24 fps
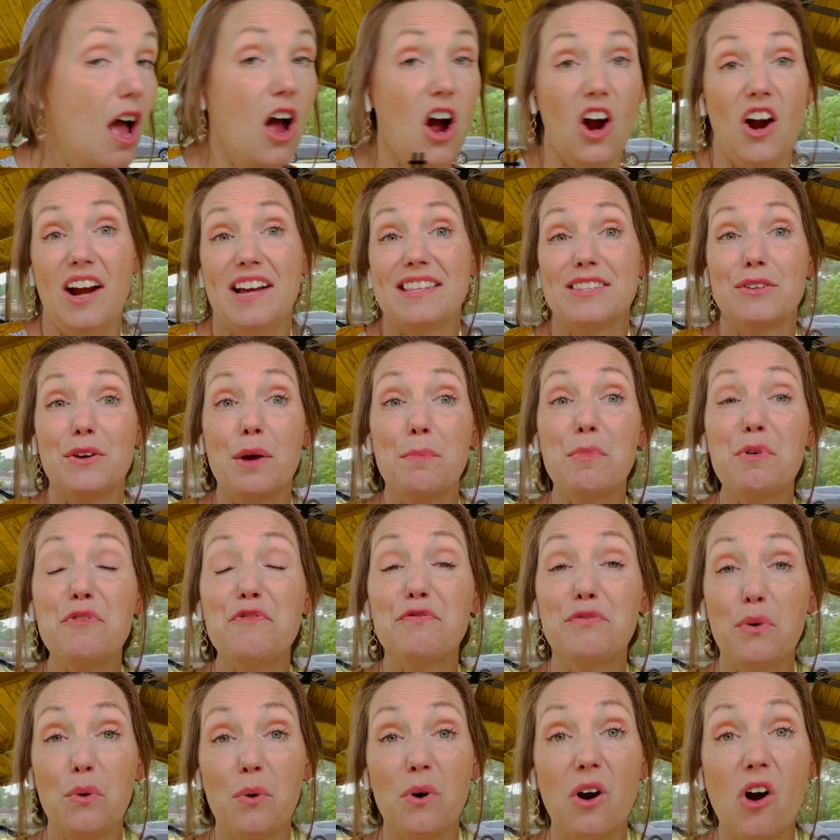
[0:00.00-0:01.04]
All right, so number
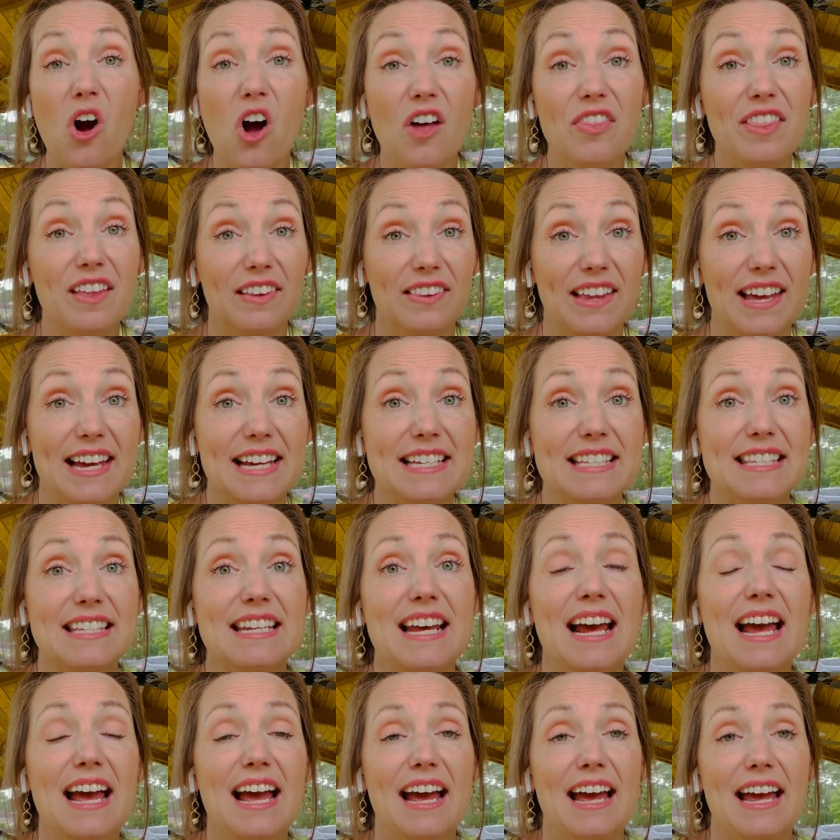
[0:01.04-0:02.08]
4 on the list
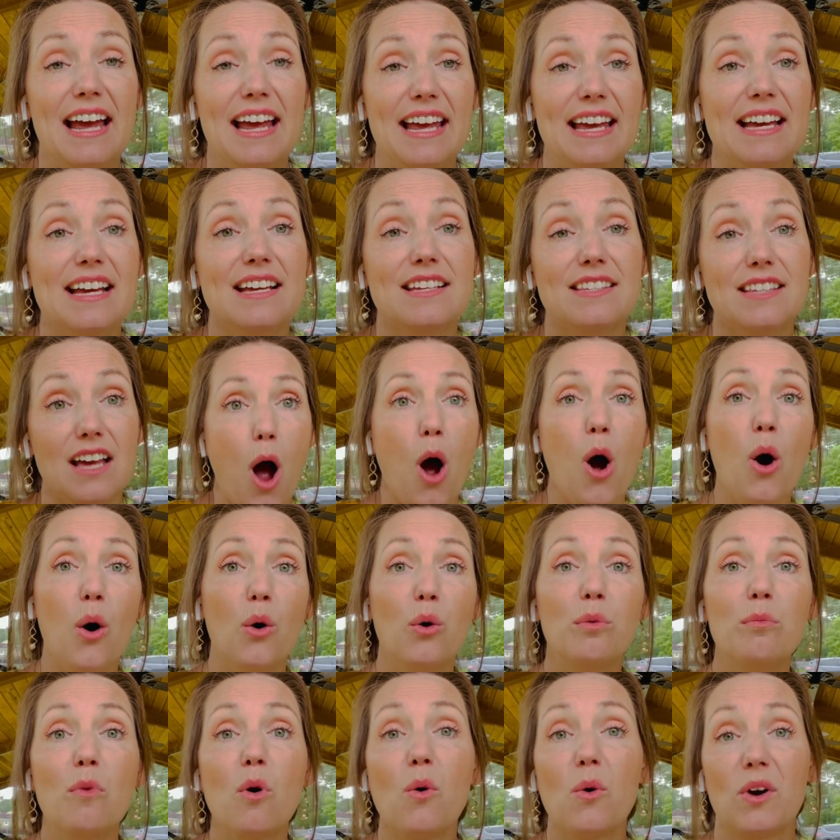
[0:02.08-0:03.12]
is
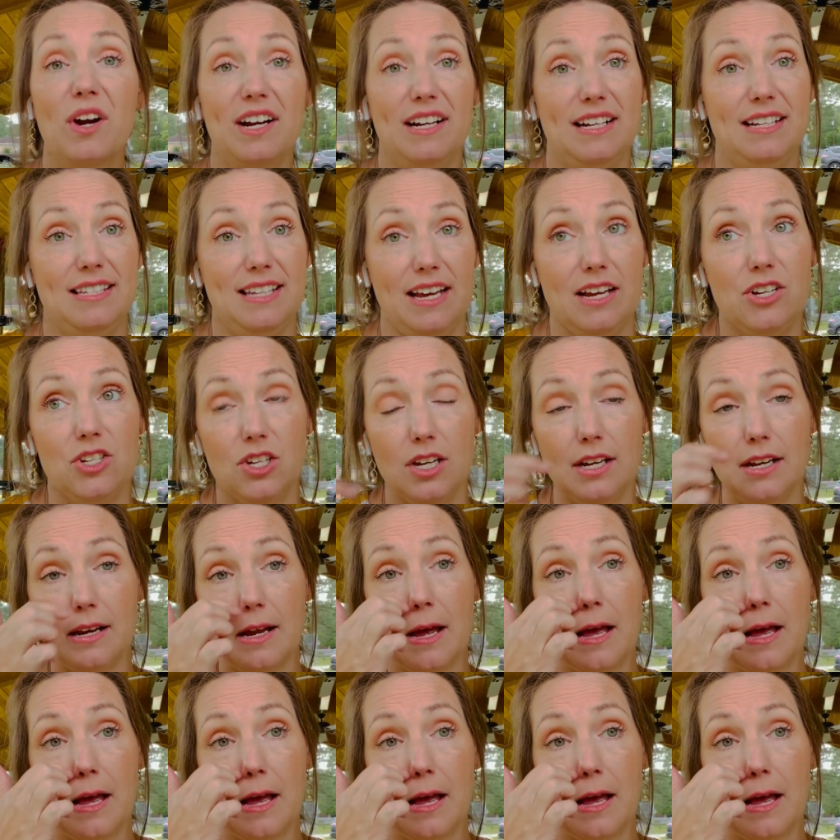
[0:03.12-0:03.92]
home organization.